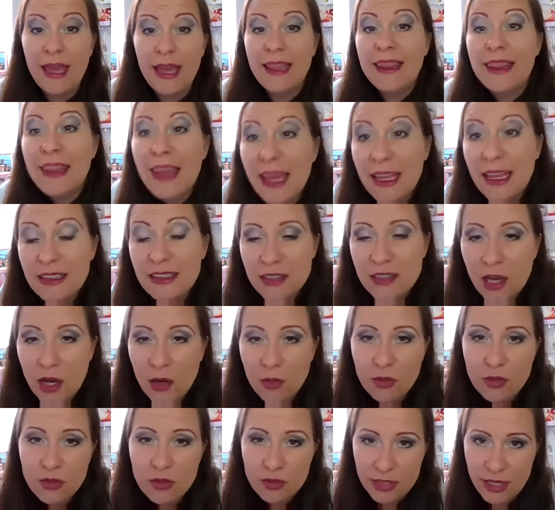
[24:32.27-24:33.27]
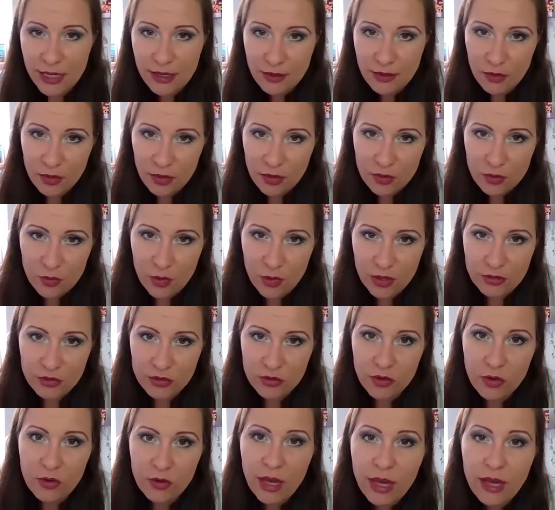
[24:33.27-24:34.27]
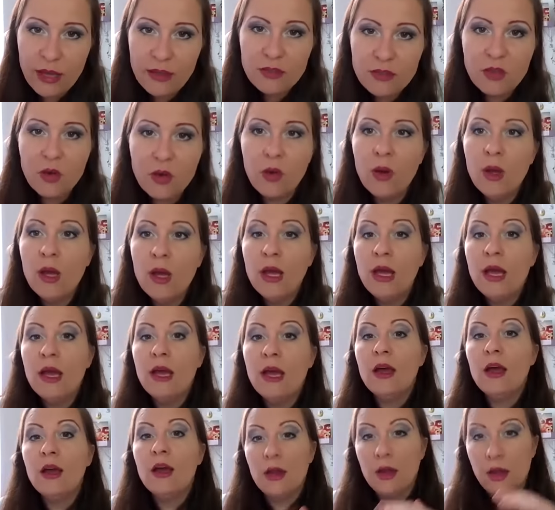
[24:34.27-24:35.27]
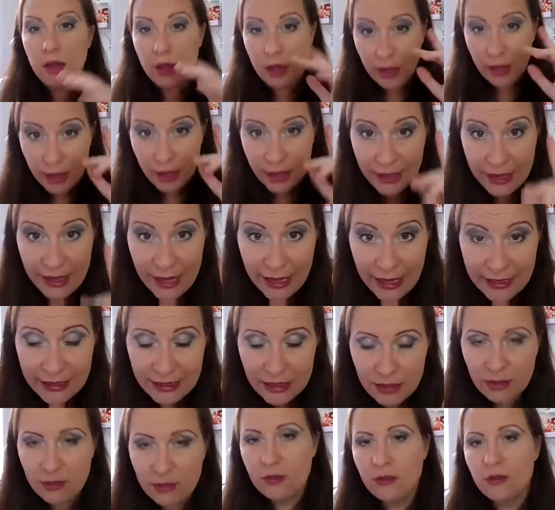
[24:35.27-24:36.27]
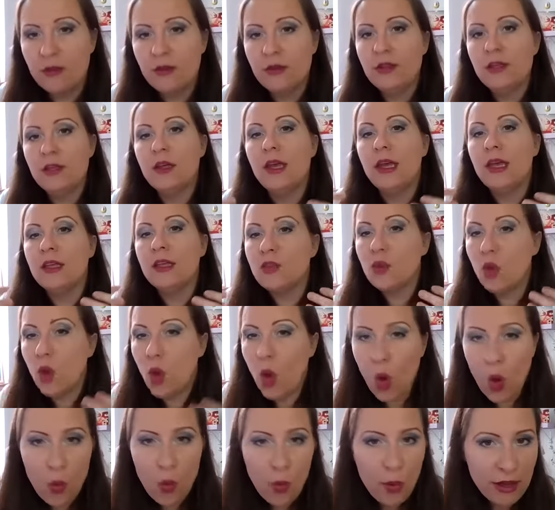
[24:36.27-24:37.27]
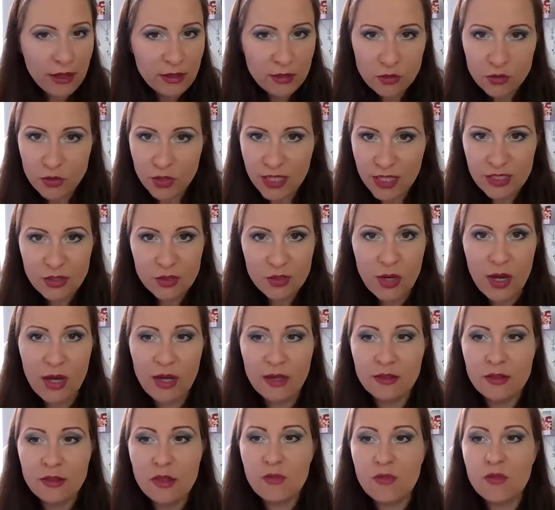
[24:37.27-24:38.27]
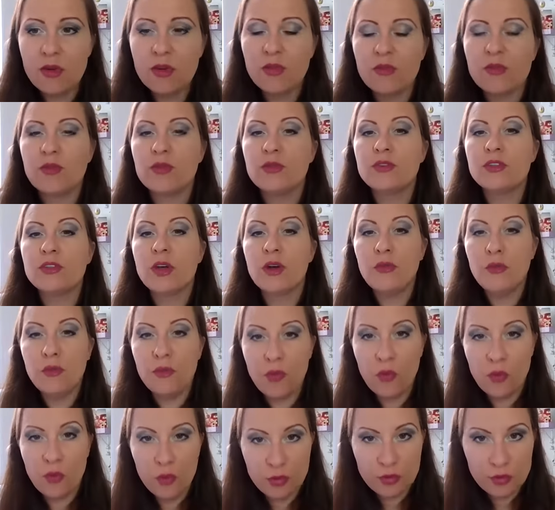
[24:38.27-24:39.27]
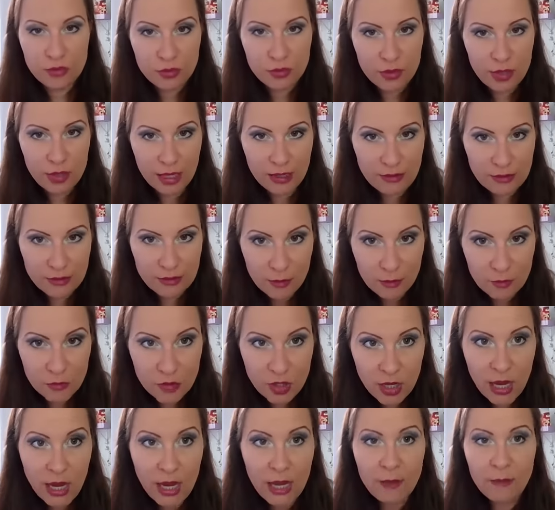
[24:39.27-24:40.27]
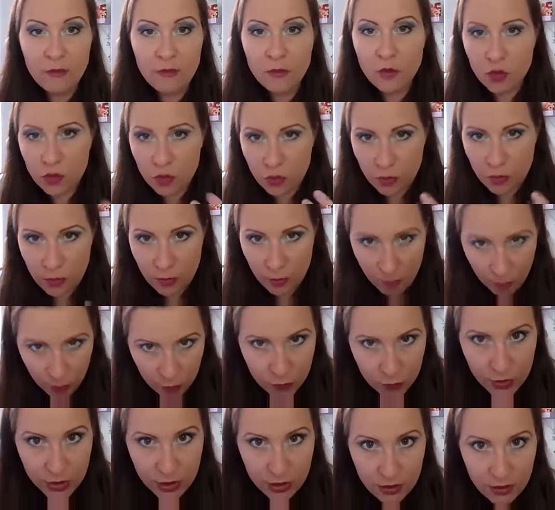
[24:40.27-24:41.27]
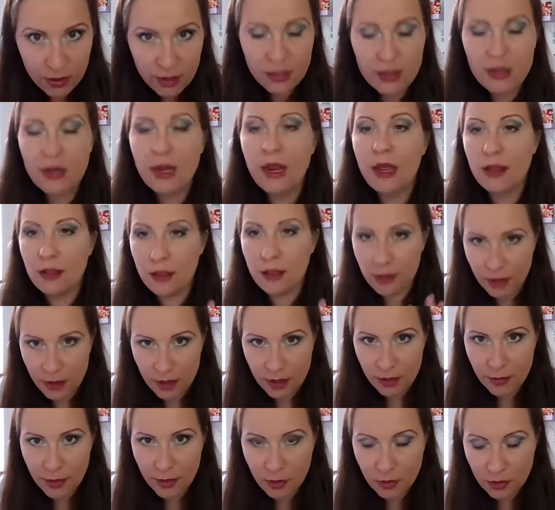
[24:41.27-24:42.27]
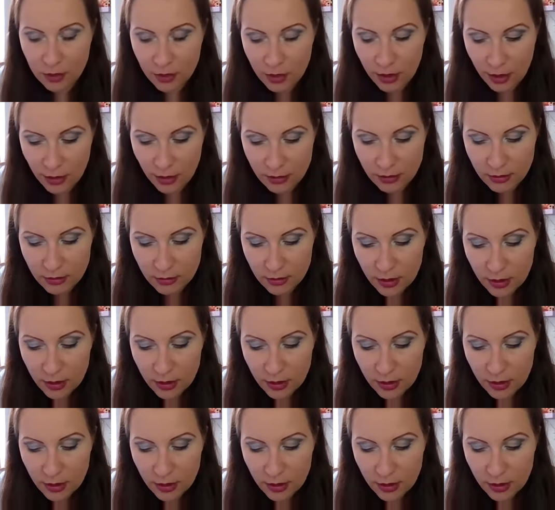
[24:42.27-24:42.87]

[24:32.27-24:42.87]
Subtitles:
And that's how you tackle this question, okay? So again, it's always great to ask the recruiter to get some time to breathe in and think about that.